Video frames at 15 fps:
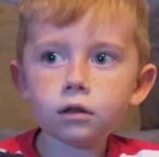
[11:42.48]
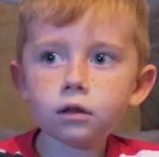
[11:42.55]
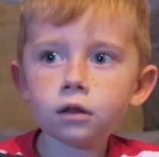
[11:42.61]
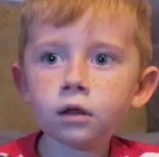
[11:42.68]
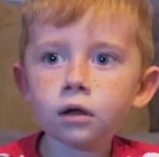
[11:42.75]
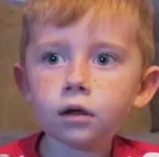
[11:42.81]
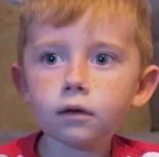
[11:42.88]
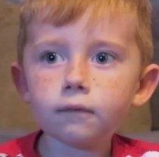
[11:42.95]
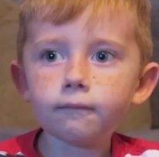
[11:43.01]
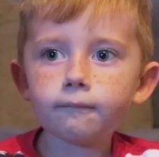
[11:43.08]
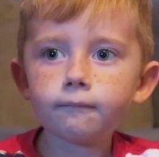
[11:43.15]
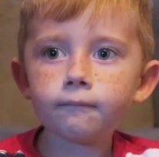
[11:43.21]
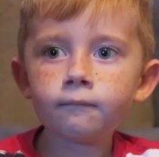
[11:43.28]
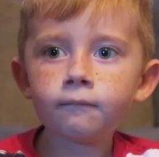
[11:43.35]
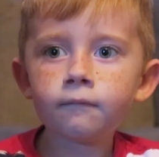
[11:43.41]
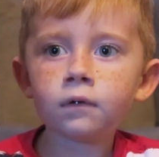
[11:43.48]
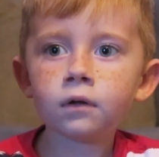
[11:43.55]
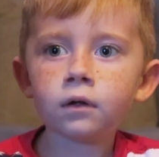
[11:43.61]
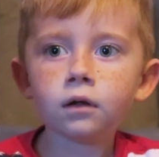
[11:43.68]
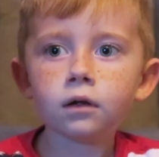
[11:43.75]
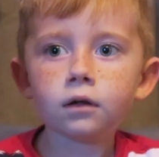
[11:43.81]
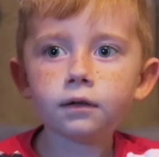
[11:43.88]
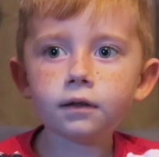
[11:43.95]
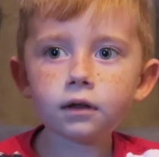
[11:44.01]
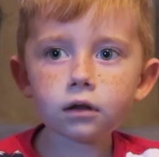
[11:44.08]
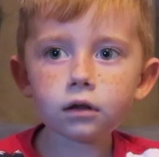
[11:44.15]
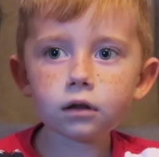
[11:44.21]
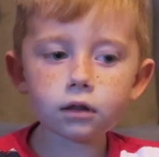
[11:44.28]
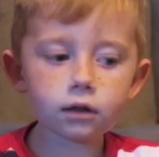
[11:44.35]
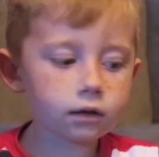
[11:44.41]
A world leader?
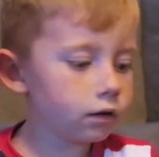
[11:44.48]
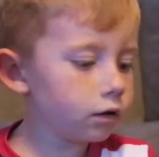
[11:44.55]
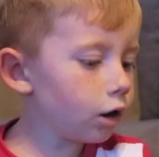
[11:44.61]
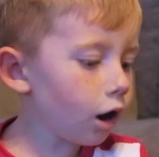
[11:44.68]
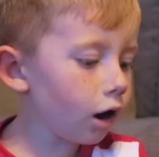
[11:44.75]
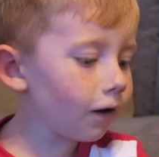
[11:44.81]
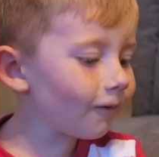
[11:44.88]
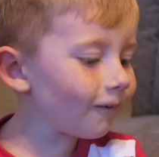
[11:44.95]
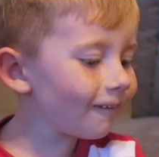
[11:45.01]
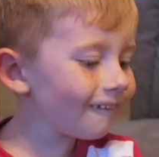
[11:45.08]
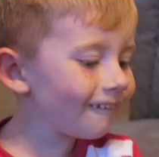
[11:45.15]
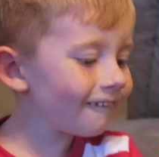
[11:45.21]
No.